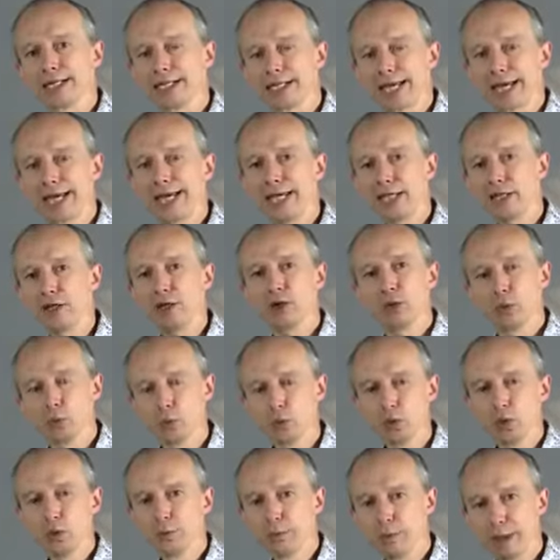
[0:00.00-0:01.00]
Gain
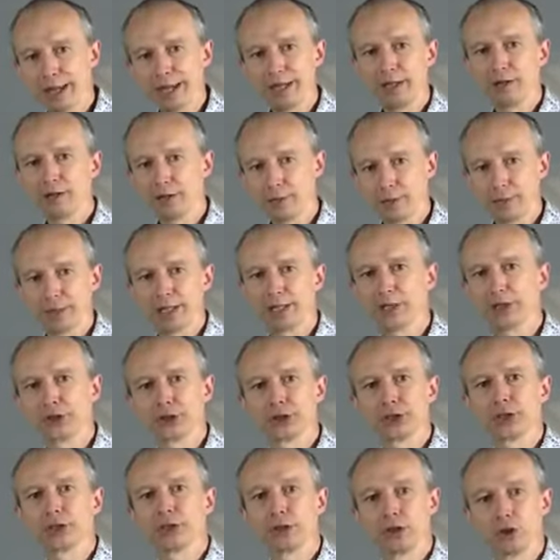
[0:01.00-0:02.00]
will make the
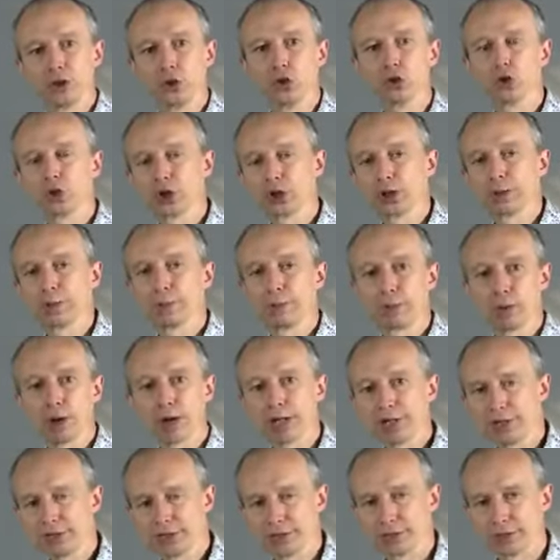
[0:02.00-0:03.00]
picture look
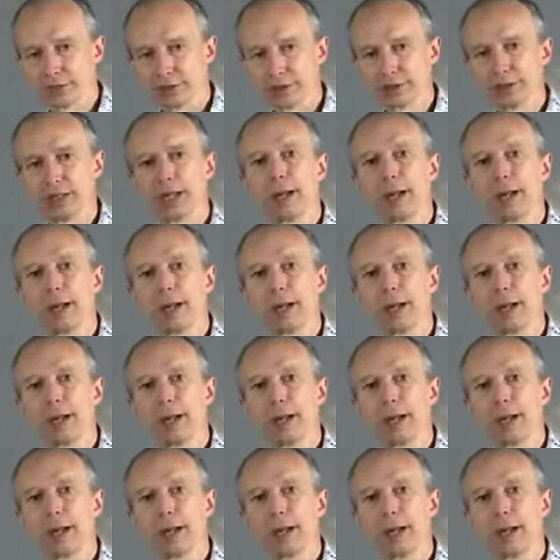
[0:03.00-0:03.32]
brighter,